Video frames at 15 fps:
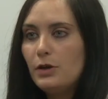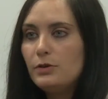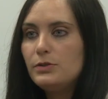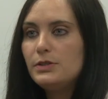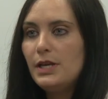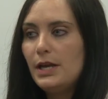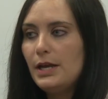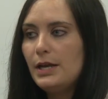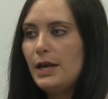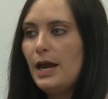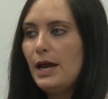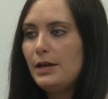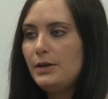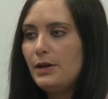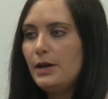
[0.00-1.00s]
Brooke says
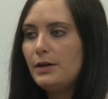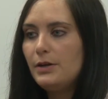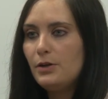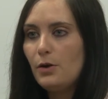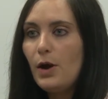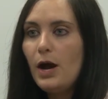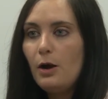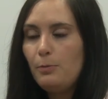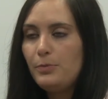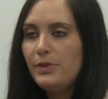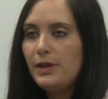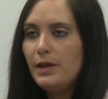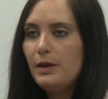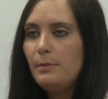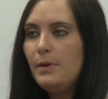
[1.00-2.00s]
she's lucky
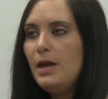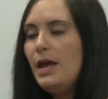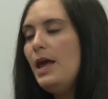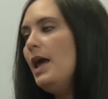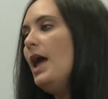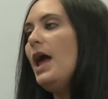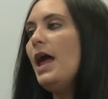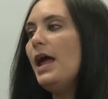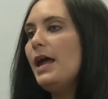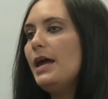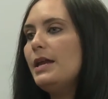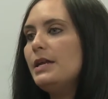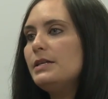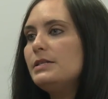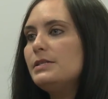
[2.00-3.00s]
she only overdosed
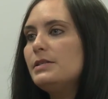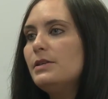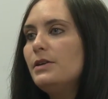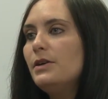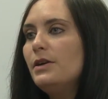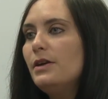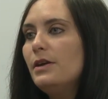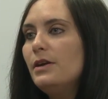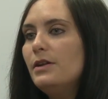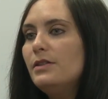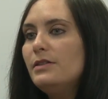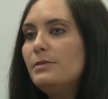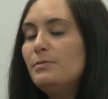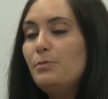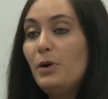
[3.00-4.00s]
once.
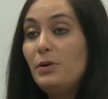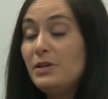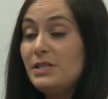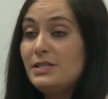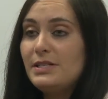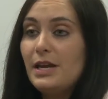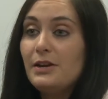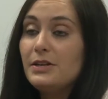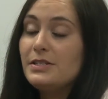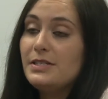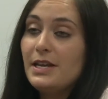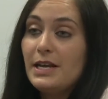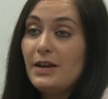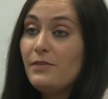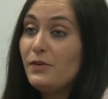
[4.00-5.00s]
Probably the scariest
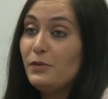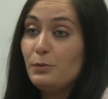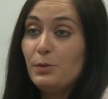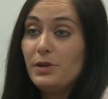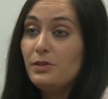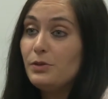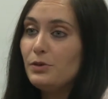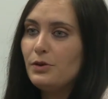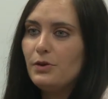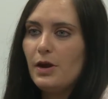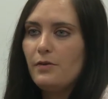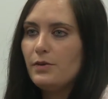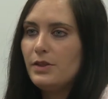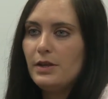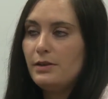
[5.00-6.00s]
thing I've ever been through,
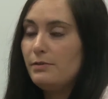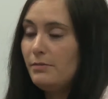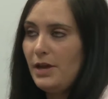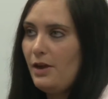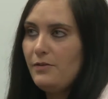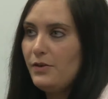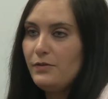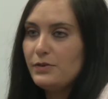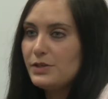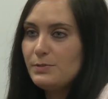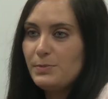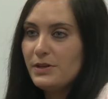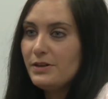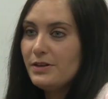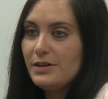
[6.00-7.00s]
everything I've ever
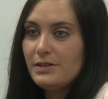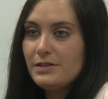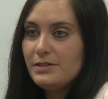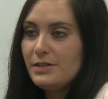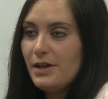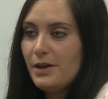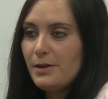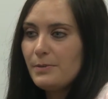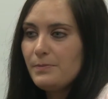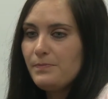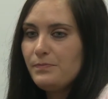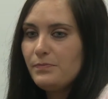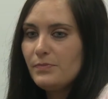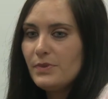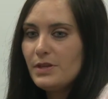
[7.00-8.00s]
experienced. Um,
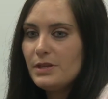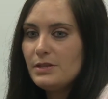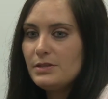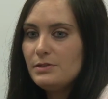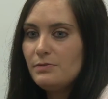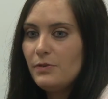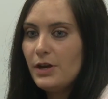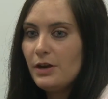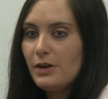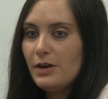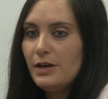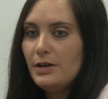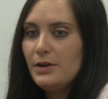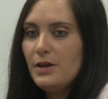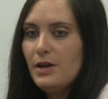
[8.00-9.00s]
it's
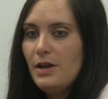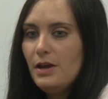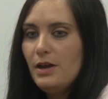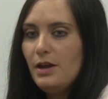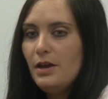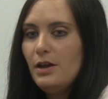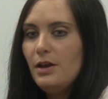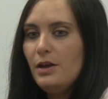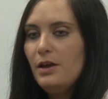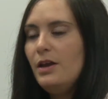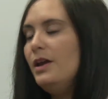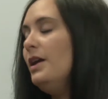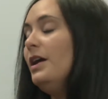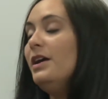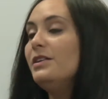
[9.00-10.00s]
very
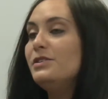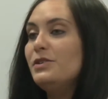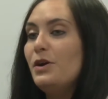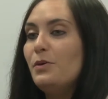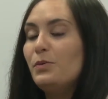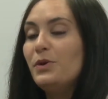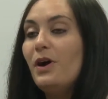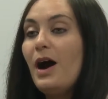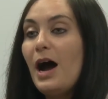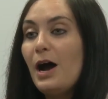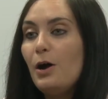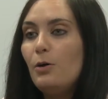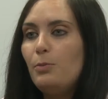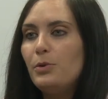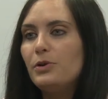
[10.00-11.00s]
it's a real eye
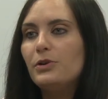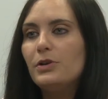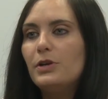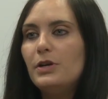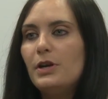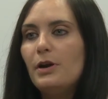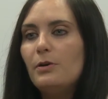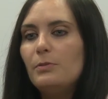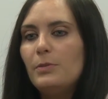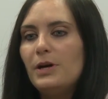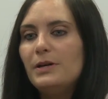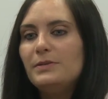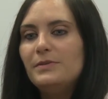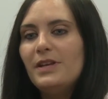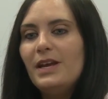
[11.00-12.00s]
opener, you know, but
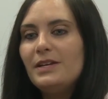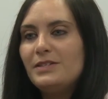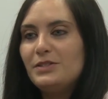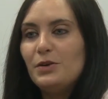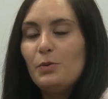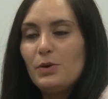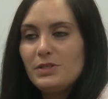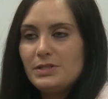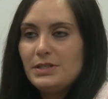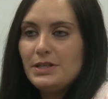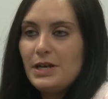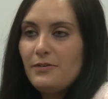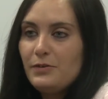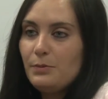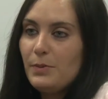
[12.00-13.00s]
it still wasn't
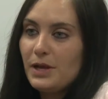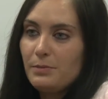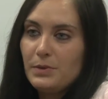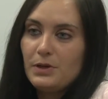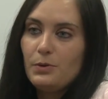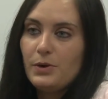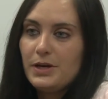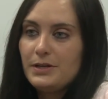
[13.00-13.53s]
enough to make me quit.